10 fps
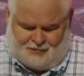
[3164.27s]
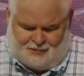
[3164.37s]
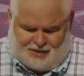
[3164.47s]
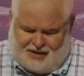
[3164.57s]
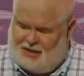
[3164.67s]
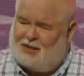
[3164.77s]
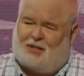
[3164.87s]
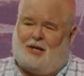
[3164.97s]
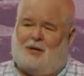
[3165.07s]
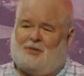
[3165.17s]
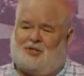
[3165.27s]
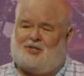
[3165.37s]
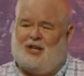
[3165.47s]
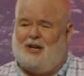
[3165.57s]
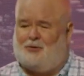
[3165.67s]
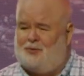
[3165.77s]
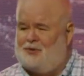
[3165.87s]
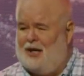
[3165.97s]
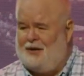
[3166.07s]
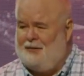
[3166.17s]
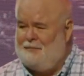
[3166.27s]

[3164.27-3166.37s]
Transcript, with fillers: But he didn't come as a shadow of God.